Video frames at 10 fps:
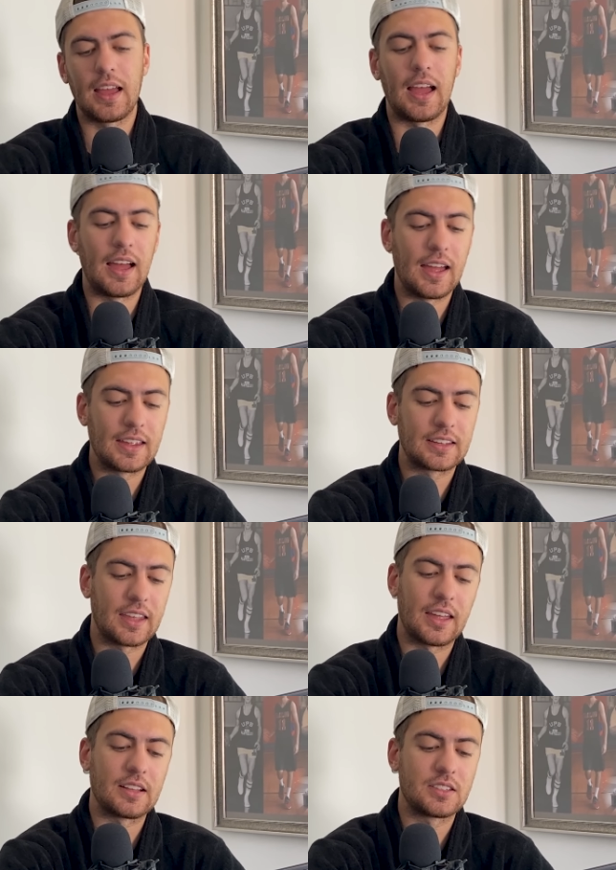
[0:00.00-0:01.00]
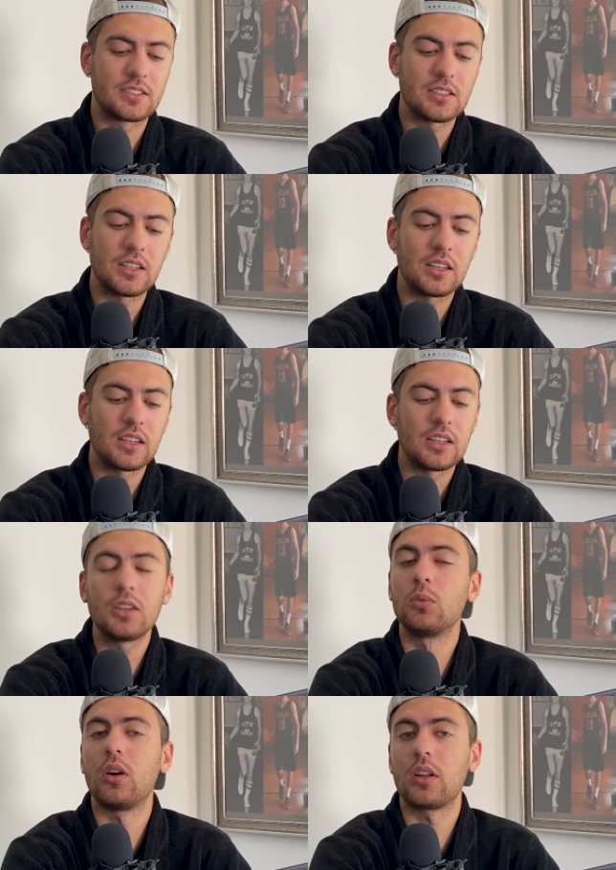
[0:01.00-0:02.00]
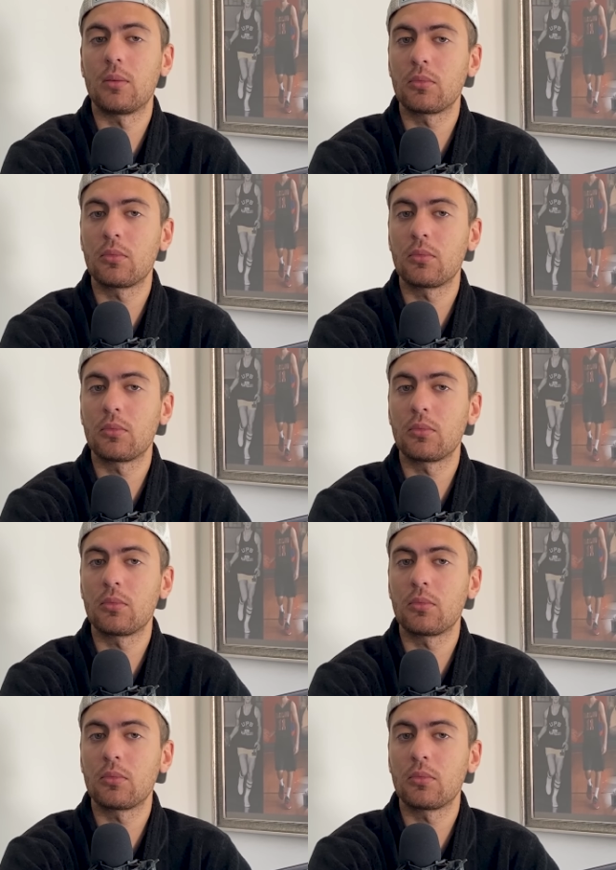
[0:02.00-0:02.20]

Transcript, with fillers: I can't see what I'm